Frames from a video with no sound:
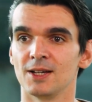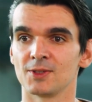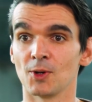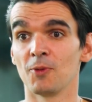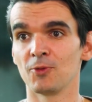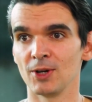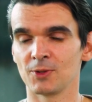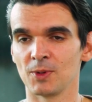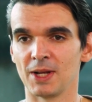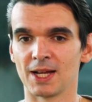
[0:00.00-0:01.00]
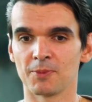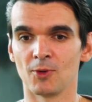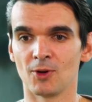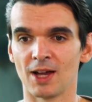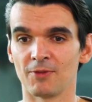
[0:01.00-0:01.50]
So hopefully it will be like
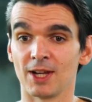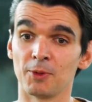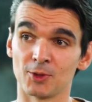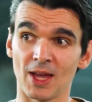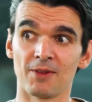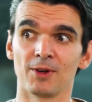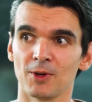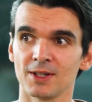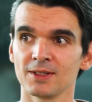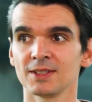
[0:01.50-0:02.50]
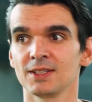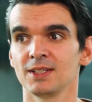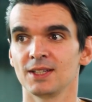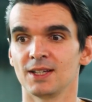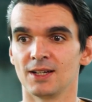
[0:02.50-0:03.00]
more available to everyone,
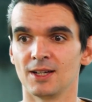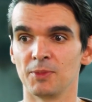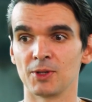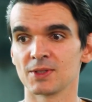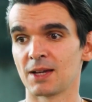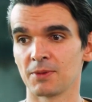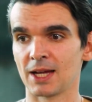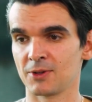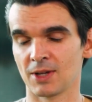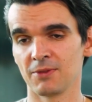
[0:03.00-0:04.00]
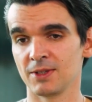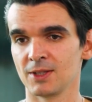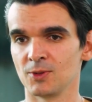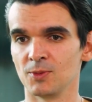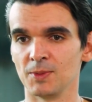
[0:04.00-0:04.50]
because I think
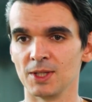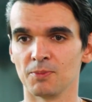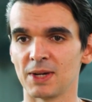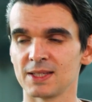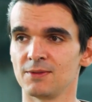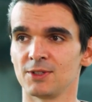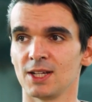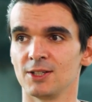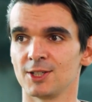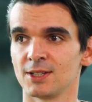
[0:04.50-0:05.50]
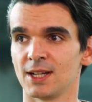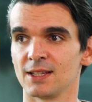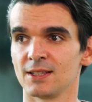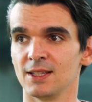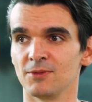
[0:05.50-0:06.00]
it could be a massive change,
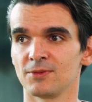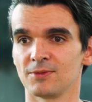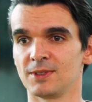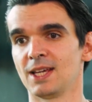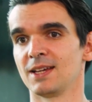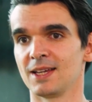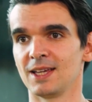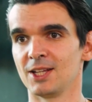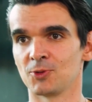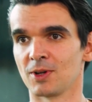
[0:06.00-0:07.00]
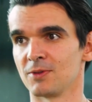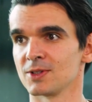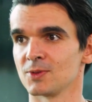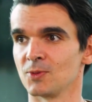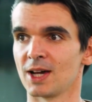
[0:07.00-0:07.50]
like if each one of
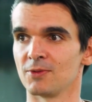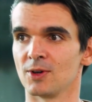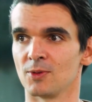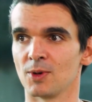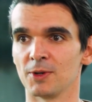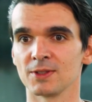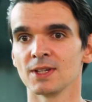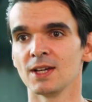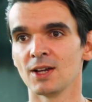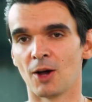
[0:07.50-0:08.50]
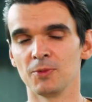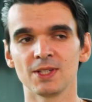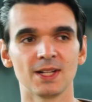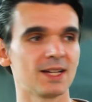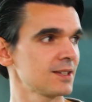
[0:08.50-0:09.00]
us would have a robot.
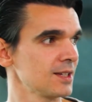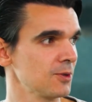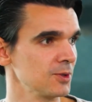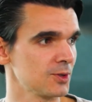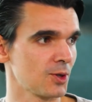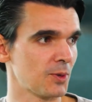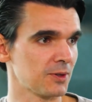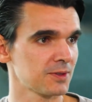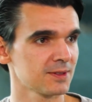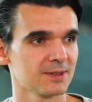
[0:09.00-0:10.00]
Obviously, like we talk about